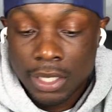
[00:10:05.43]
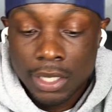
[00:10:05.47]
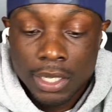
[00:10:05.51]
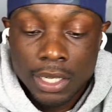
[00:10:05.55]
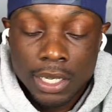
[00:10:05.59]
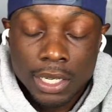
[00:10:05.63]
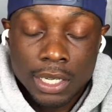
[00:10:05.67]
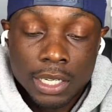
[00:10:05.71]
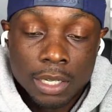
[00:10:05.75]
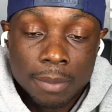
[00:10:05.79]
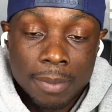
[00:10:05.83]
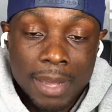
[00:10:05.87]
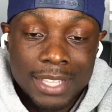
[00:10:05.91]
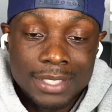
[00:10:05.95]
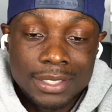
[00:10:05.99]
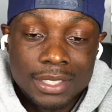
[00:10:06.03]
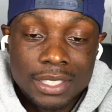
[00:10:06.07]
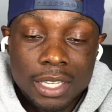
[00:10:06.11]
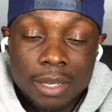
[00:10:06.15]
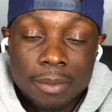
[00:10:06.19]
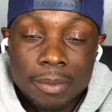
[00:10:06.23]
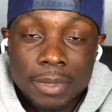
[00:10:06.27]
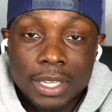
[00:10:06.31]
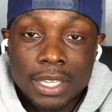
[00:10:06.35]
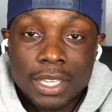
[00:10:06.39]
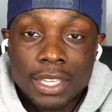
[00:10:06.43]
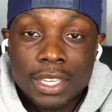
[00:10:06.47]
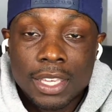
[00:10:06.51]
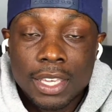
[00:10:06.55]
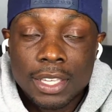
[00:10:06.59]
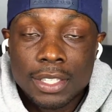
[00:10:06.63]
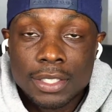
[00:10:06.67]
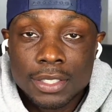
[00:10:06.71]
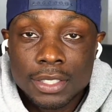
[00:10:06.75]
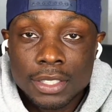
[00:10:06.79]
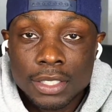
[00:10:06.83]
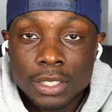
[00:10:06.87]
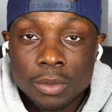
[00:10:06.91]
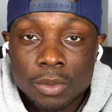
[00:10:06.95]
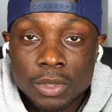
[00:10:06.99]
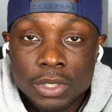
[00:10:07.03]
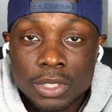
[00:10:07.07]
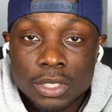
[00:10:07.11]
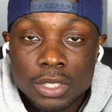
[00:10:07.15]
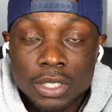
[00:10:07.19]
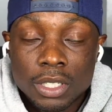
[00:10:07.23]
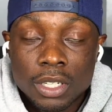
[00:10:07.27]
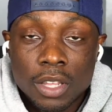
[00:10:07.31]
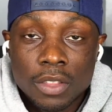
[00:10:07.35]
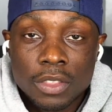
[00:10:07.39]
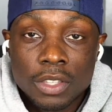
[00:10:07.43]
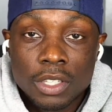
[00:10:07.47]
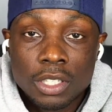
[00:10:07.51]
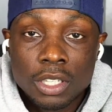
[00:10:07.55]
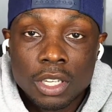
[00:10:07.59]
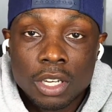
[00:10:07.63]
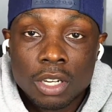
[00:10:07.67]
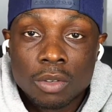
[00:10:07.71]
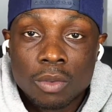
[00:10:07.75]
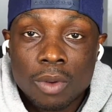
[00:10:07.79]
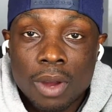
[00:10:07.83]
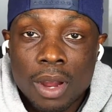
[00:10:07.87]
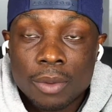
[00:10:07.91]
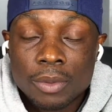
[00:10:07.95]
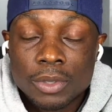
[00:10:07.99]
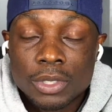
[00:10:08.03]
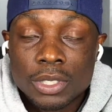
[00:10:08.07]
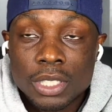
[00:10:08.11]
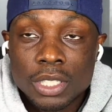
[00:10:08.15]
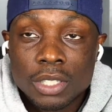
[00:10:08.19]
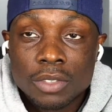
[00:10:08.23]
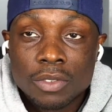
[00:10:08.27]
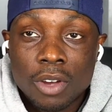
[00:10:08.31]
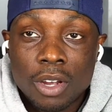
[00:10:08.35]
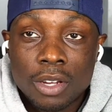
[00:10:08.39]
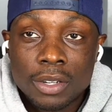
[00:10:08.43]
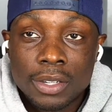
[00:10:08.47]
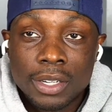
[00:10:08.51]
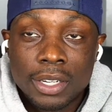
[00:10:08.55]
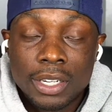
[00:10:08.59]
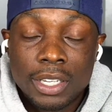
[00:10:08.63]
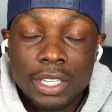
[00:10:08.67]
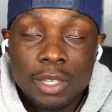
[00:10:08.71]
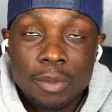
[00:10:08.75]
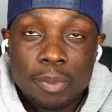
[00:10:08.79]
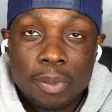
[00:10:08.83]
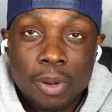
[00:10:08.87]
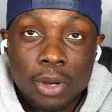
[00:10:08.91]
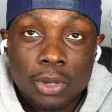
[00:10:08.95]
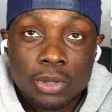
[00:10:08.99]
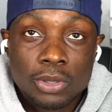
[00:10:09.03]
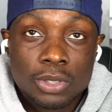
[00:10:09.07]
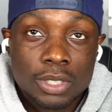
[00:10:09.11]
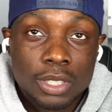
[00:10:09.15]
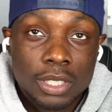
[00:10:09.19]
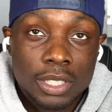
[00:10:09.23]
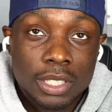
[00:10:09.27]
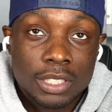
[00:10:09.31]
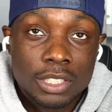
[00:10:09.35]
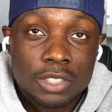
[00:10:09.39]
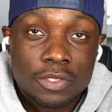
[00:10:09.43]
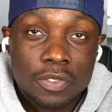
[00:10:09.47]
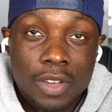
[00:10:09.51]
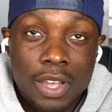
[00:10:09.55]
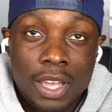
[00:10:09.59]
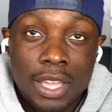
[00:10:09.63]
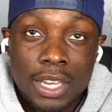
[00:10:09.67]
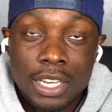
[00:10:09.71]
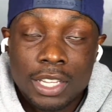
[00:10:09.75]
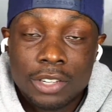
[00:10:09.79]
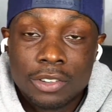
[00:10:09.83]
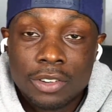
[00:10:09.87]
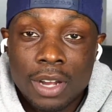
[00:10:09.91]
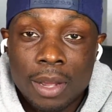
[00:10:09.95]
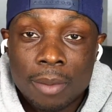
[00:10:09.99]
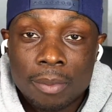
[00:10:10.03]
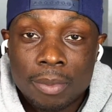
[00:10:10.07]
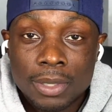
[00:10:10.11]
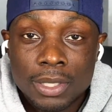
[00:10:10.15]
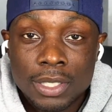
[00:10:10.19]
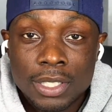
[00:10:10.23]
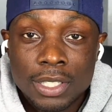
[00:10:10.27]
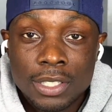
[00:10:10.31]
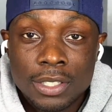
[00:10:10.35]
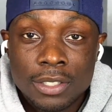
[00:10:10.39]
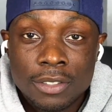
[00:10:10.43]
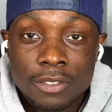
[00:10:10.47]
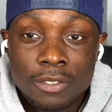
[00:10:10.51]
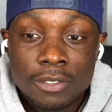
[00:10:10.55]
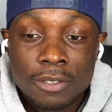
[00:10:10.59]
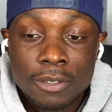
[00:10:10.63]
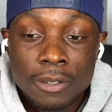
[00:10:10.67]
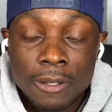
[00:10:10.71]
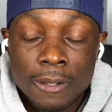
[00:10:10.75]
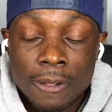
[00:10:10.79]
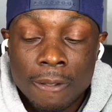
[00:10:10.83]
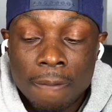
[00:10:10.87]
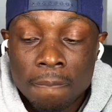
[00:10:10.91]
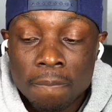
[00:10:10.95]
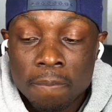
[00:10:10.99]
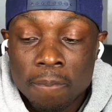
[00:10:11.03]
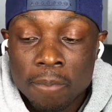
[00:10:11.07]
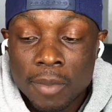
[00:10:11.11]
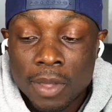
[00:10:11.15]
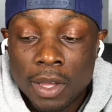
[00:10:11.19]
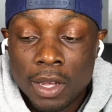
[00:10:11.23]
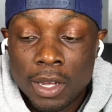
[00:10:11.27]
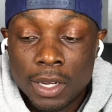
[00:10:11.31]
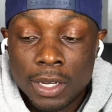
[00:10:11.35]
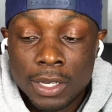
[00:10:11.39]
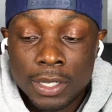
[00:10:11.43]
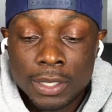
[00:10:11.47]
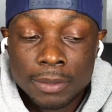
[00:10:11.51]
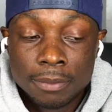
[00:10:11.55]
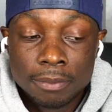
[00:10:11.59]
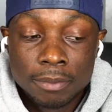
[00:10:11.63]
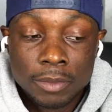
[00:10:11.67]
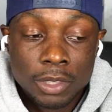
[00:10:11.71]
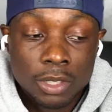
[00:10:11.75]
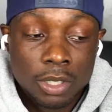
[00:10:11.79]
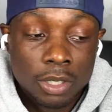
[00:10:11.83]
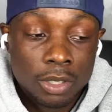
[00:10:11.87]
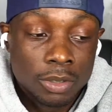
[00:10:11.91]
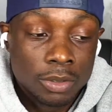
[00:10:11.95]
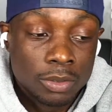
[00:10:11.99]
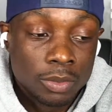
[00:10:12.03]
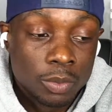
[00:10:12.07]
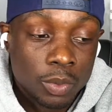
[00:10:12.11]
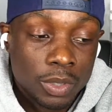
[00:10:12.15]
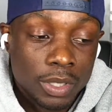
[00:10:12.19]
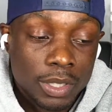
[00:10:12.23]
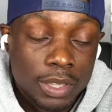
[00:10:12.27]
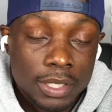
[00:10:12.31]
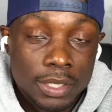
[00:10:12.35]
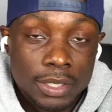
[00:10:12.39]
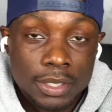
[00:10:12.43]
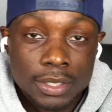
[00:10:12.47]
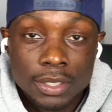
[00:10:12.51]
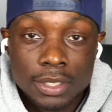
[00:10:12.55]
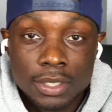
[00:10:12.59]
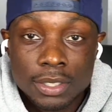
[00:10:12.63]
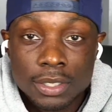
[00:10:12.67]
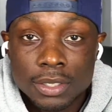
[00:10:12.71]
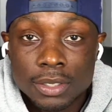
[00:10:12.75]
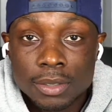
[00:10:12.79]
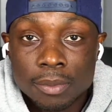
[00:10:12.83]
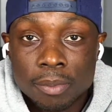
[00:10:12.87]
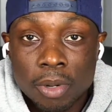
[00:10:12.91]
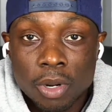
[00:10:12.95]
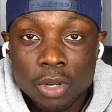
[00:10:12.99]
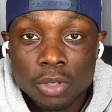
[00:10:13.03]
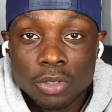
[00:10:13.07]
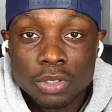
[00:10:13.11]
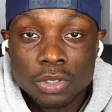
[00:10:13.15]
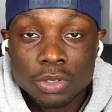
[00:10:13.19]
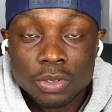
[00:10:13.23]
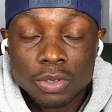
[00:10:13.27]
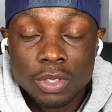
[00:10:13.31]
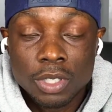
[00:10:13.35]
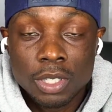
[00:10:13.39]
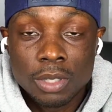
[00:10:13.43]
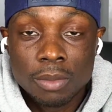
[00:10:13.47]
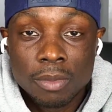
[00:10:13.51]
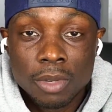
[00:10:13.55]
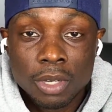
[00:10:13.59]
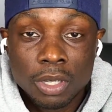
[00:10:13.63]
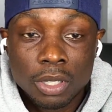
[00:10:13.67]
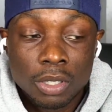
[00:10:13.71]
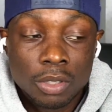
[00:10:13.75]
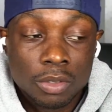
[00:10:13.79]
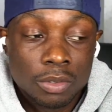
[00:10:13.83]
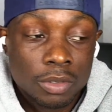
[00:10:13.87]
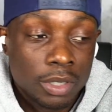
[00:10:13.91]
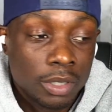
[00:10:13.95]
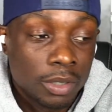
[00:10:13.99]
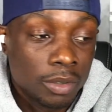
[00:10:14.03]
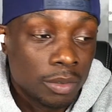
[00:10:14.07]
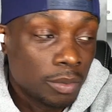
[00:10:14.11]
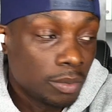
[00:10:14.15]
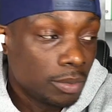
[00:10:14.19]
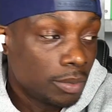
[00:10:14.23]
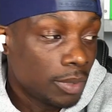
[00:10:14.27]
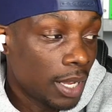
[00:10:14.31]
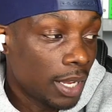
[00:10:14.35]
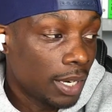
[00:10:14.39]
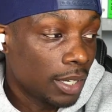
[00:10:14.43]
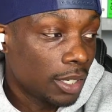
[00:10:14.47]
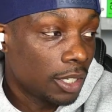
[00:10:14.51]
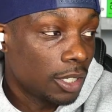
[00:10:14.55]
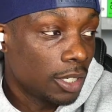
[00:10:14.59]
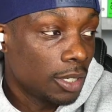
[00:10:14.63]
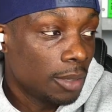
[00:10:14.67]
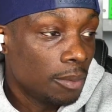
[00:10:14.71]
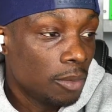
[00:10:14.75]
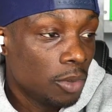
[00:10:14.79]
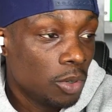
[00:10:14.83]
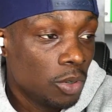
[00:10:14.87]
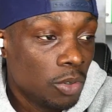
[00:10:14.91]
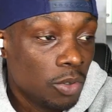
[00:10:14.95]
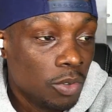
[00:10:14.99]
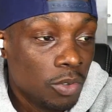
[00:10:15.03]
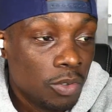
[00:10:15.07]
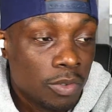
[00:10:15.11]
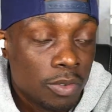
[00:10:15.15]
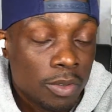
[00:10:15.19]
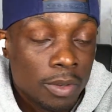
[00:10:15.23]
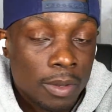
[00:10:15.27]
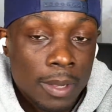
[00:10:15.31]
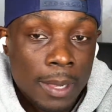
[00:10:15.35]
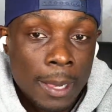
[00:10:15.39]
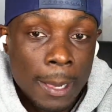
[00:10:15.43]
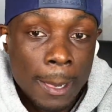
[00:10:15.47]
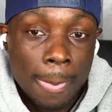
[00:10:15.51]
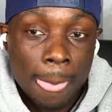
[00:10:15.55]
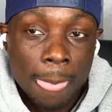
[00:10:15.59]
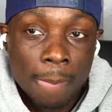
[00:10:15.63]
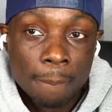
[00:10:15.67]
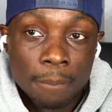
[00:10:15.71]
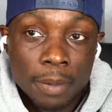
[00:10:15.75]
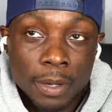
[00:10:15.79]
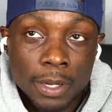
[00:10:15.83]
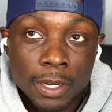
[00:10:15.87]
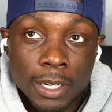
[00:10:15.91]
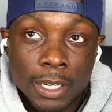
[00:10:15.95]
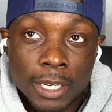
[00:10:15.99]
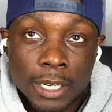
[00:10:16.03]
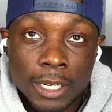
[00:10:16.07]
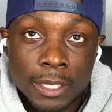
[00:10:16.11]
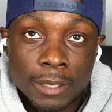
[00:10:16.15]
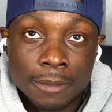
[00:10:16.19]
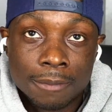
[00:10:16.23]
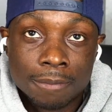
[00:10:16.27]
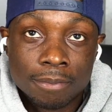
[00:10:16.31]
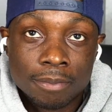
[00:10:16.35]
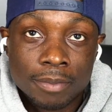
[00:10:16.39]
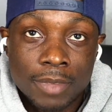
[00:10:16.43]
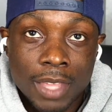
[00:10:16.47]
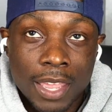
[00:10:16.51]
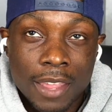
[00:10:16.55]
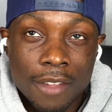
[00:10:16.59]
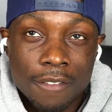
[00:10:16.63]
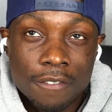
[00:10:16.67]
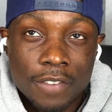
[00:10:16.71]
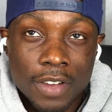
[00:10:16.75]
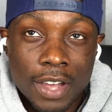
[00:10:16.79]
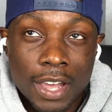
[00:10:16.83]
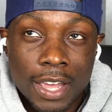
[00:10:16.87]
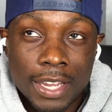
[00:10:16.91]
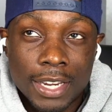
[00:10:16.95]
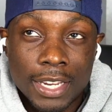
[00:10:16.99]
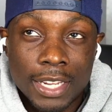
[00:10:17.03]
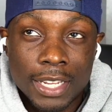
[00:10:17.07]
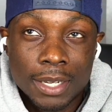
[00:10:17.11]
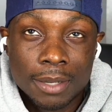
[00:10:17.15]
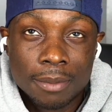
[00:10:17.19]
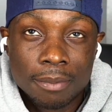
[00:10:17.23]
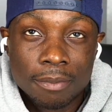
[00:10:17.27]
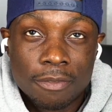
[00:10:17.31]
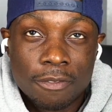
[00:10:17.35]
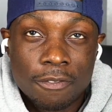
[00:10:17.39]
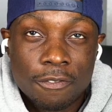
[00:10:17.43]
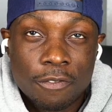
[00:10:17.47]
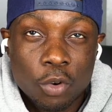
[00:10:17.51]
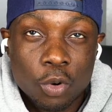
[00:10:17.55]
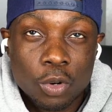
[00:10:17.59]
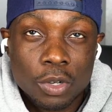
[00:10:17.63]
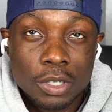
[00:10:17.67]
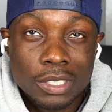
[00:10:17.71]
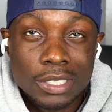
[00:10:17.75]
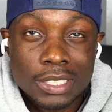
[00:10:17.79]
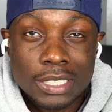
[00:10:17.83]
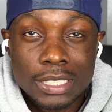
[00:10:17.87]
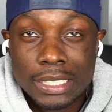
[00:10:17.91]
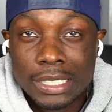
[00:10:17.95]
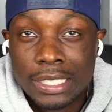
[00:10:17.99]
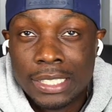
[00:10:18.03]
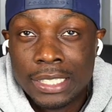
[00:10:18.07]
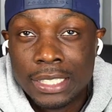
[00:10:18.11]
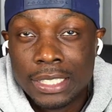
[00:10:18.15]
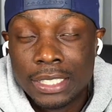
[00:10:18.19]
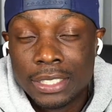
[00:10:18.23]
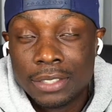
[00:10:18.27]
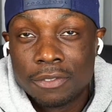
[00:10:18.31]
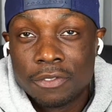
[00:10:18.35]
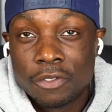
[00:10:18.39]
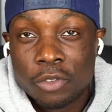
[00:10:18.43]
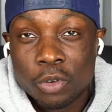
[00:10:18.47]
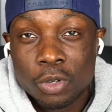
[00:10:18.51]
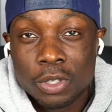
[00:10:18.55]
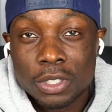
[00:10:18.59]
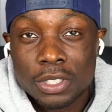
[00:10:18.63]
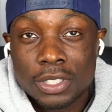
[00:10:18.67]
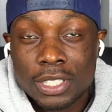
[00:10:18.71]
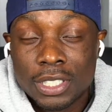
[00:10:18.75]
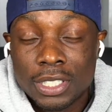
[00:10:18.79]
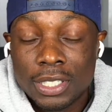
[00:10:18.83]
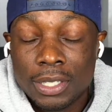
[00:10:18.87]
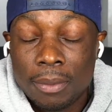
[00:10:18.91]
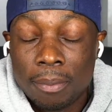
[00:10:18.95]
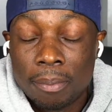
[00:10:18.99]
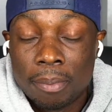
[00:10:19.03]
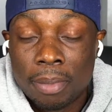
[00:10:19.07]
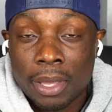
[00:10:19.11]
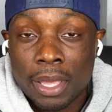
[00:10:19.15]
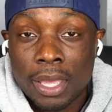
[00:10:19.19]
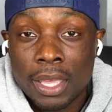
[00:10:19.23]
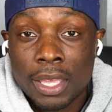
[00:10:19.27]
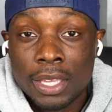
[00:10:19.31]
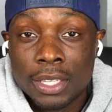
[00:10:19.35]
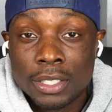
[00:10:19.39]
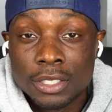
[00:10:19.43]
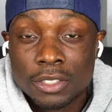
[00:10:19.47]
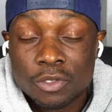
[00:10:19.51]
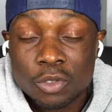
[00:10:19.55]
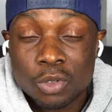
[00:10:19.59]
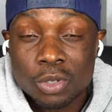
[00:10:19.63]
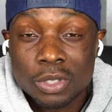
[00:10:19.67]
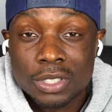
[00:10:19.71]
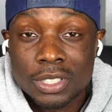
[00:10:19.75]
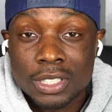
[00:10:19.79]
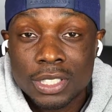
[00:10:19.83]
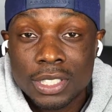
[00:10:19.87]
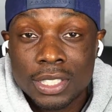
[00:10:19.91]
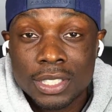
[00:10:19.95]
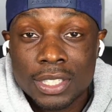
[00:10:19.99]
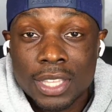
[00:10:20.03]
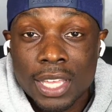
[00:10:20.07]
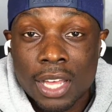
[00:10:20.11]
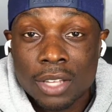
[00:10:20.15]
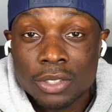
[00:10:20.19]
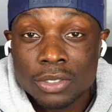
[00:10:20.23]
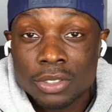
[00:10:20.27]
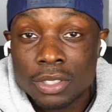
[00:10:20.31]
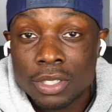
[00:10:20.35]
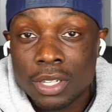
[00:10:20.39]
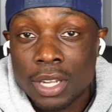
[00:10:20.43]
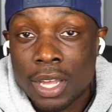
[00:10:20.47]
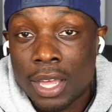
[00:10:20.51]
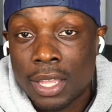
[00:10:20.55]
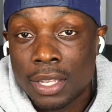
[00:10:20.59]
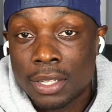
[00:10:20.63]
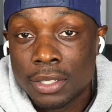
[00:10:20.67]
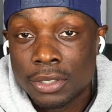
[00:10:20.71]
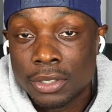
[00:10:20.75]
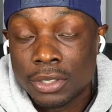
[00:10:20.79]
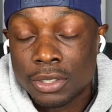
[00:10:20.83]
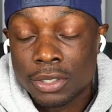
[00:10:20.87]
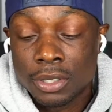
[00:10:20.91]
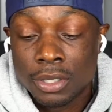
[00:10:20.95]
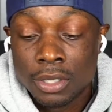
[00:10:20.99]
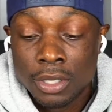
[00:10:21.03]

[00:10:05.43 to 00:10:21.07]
Isaiah McKenzie, which is another young wide receiver out there, he posted his fine letter, I believe, with his personal email on there. Not a good move. But they fined him 14 bands, $14,000